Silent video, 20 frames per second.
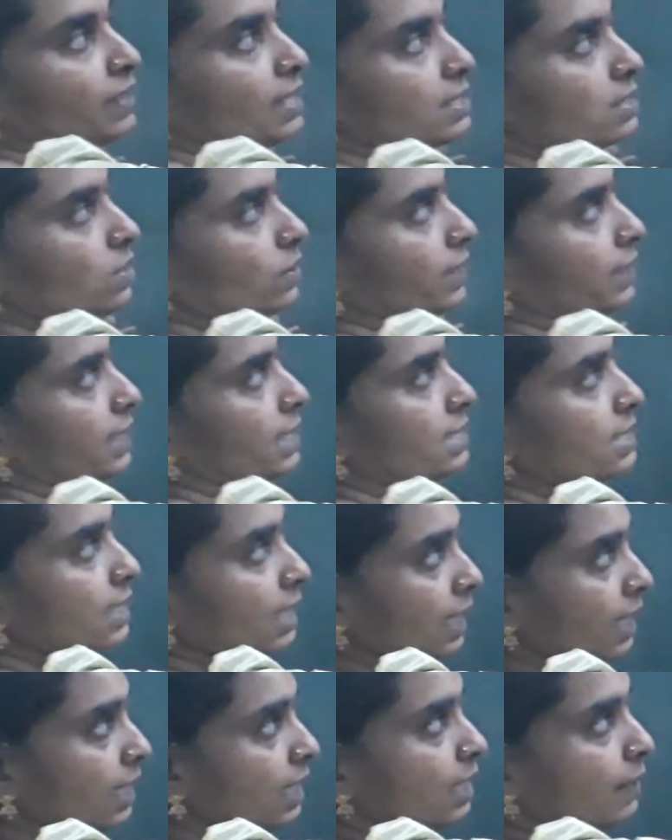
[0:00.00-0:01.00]
So it is
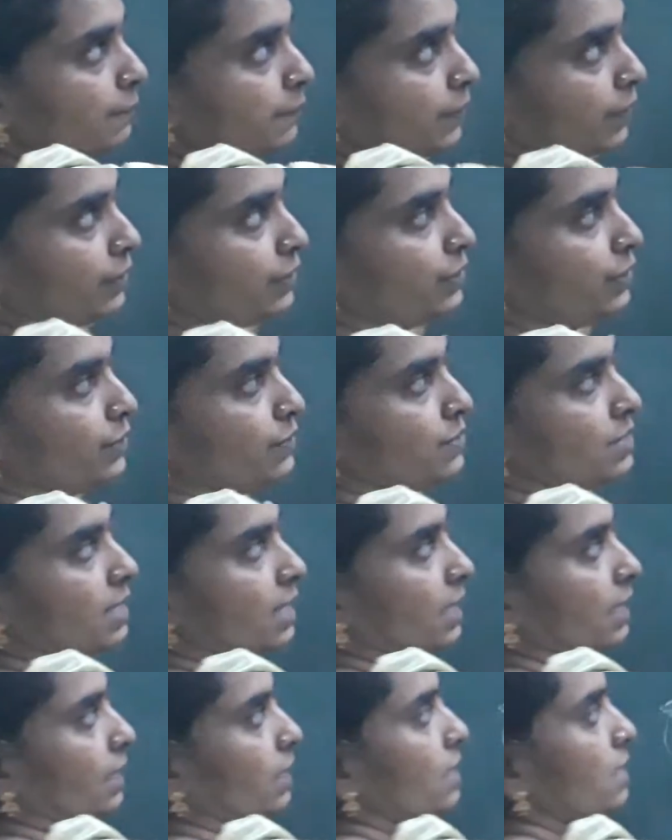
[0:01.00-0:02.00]
a
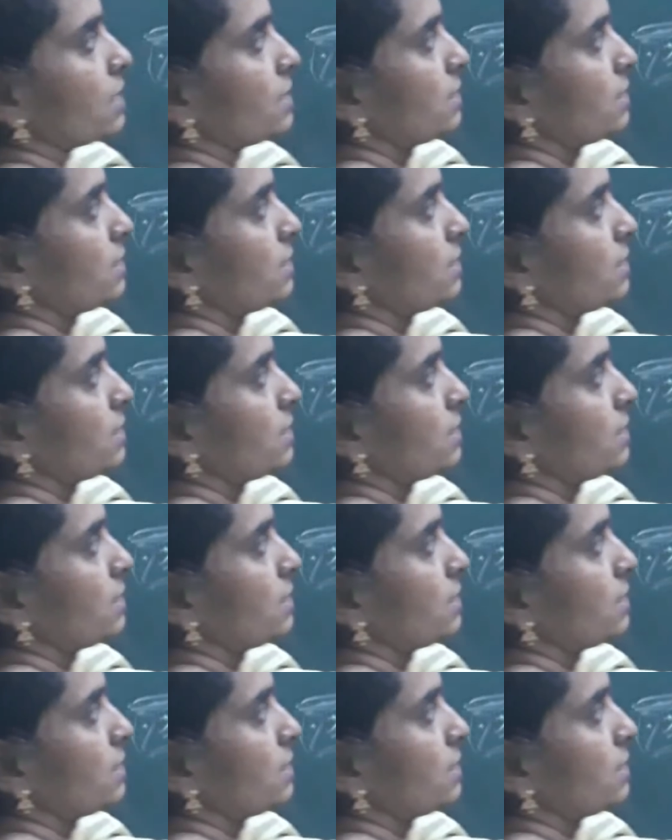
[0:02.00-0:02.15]
producer.